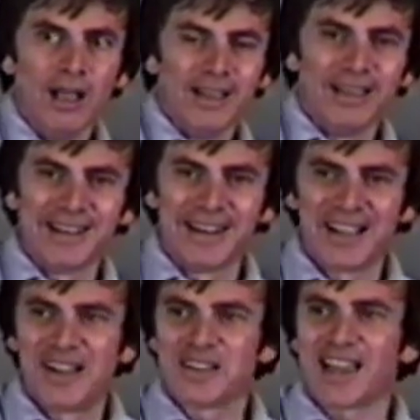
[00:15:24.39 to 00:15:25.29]
and then he
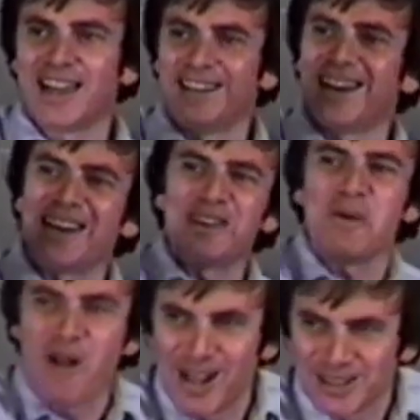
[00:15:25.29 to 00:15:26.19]
goes, and didn't you
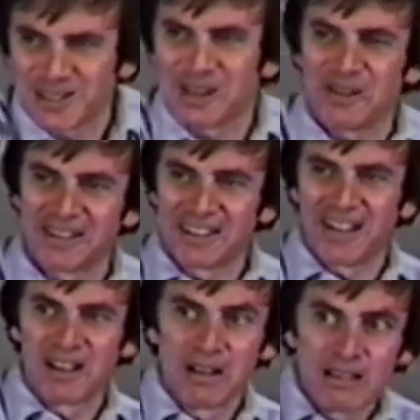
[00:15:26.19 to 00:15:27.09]
also? And the
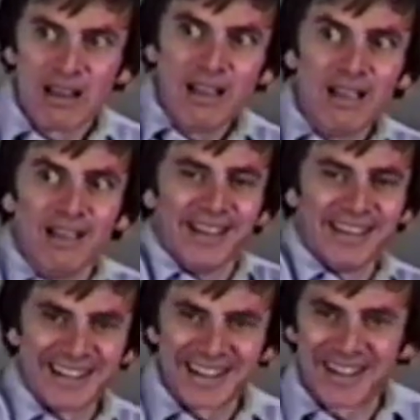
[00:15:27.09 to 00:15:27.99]
guy goes,
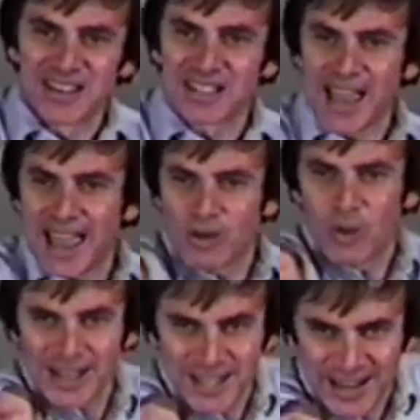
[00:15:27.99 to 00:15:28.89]
and then he goes, and
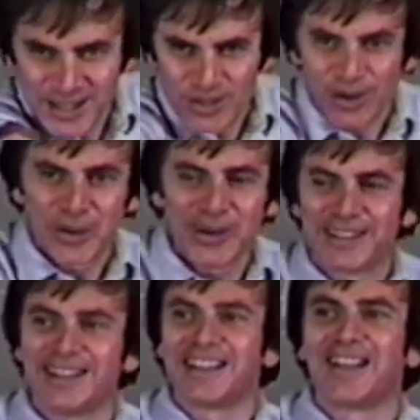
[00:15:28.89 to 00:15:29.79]
wasn't it true? And
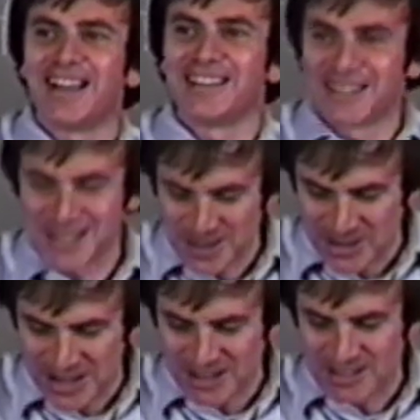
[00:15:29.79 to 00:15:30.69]
then the guy stands up and
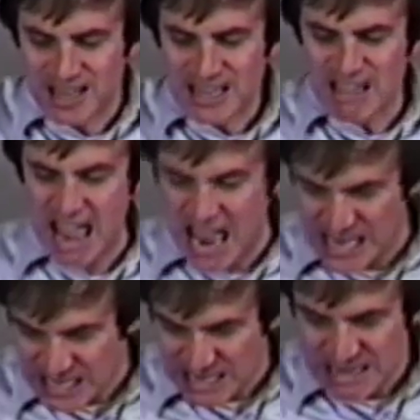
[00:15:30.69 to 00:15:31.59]
he goes,
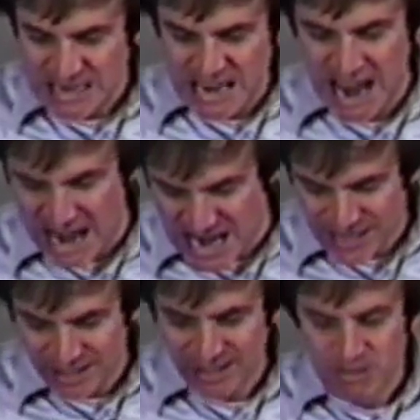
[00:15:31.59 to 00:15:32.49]
yes,
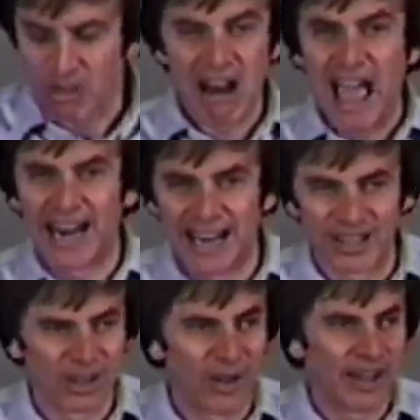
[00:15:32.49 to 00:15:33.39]
yes, but I
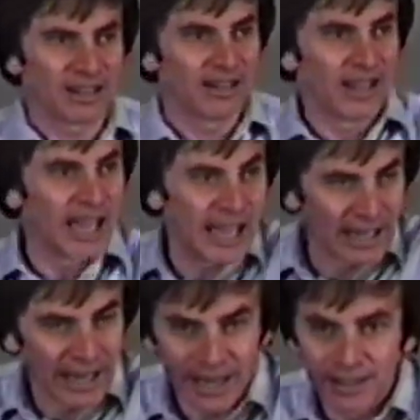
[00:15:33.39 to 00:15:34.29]
didn't do it, he
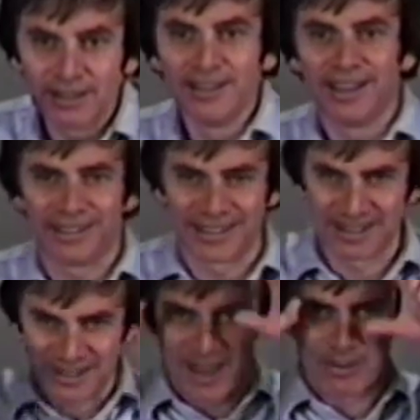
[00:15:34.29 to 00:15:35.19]
did. And then
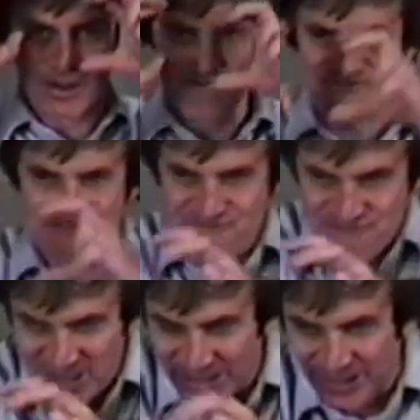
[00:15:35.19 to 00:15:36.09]
the camera goes,
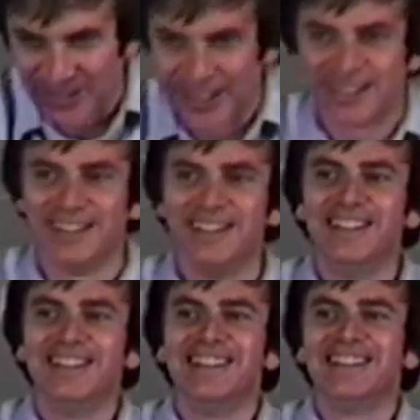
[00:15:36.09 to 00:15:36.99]
you know, and
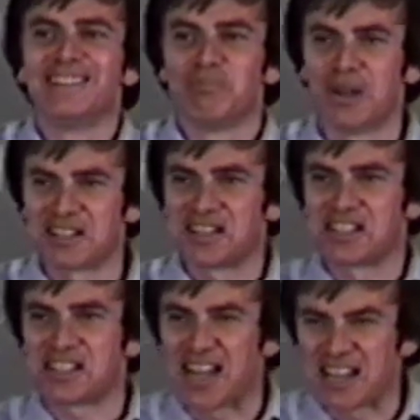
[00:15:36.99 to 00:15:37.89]
the person
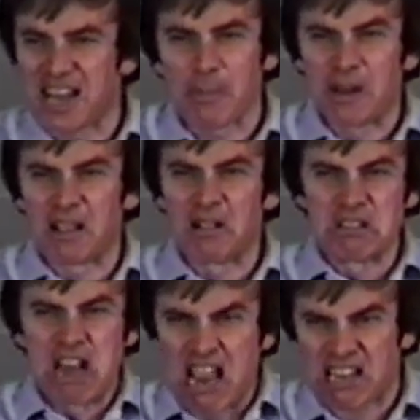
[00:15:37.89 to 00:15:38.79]
stands up and he goes,
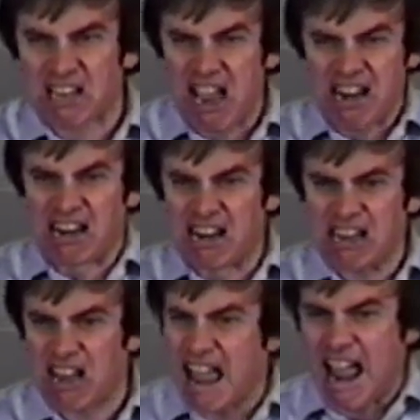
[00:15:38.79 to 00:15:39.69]
yes, I did it,
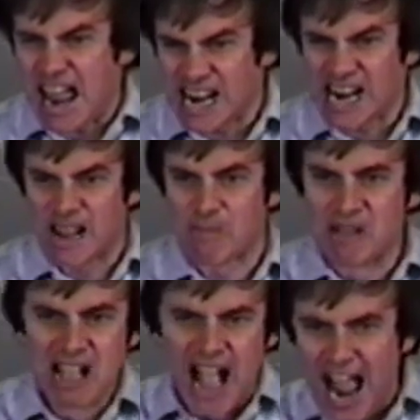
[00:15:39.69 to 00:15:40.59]
I hated him,
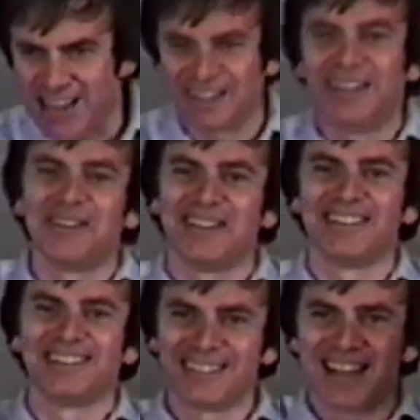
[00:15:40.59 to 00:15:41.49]
I, you know, and
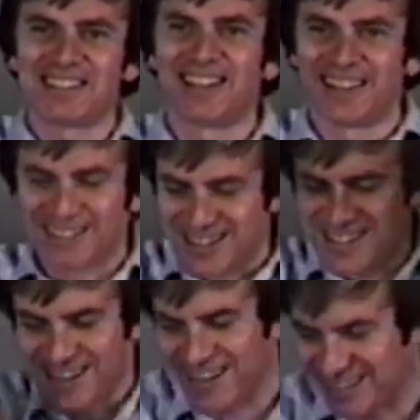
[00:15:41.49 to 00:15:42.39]
that's it, that's
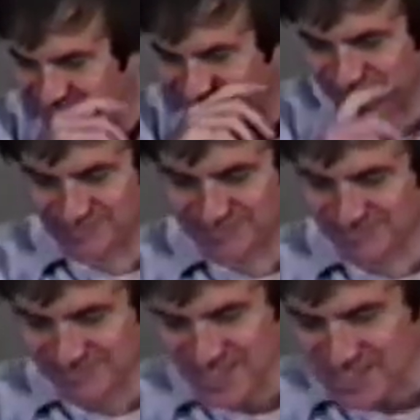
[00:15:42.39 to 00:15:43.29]
the end of the.
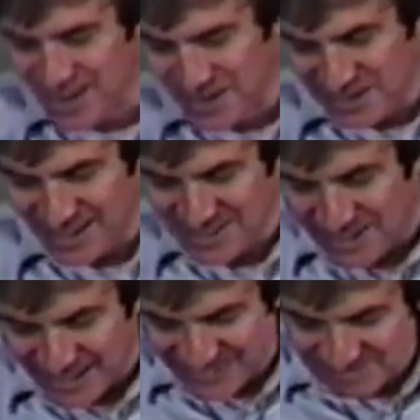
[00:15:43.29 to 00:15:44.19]
So
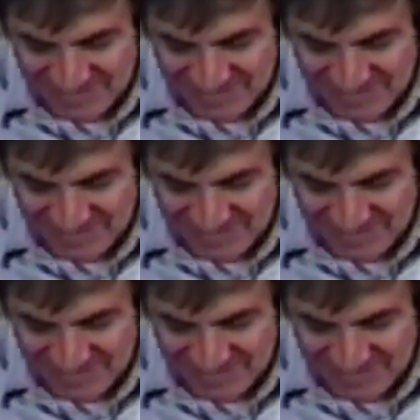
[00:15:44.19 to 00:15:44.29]
anyway,